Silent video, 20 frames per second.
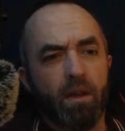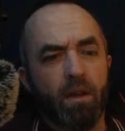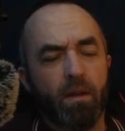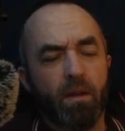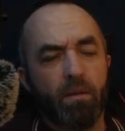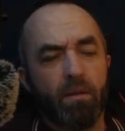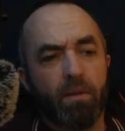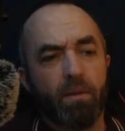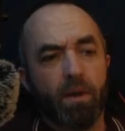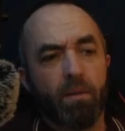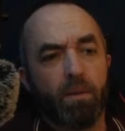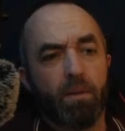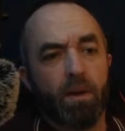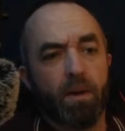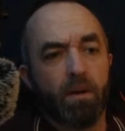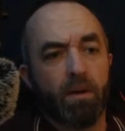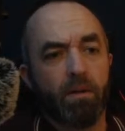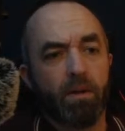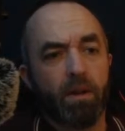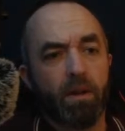Big Bar,
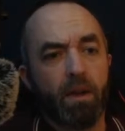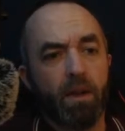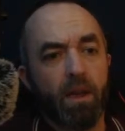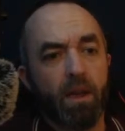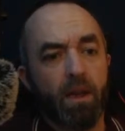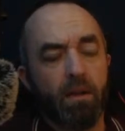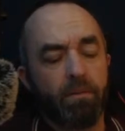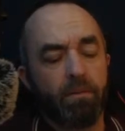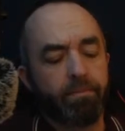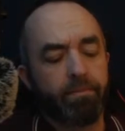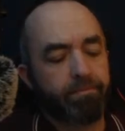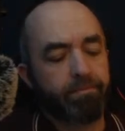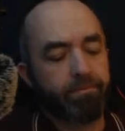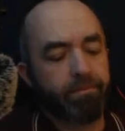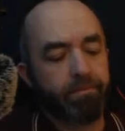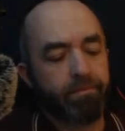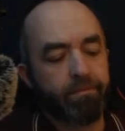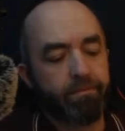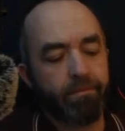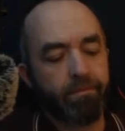yeah,
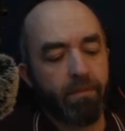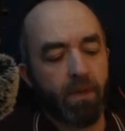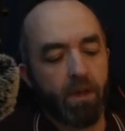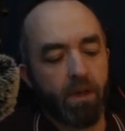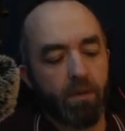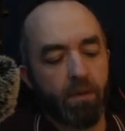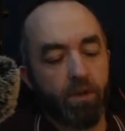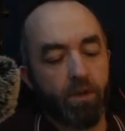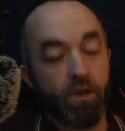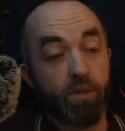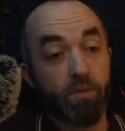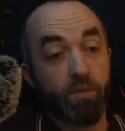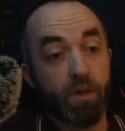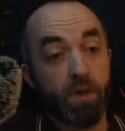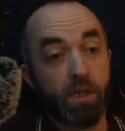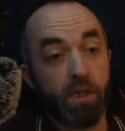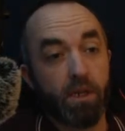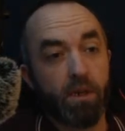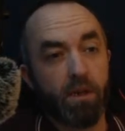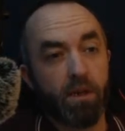I'm not
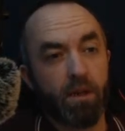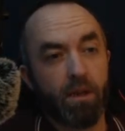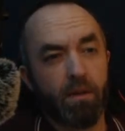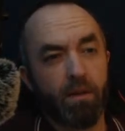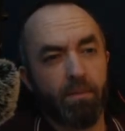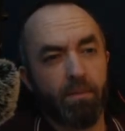surprised to hear that.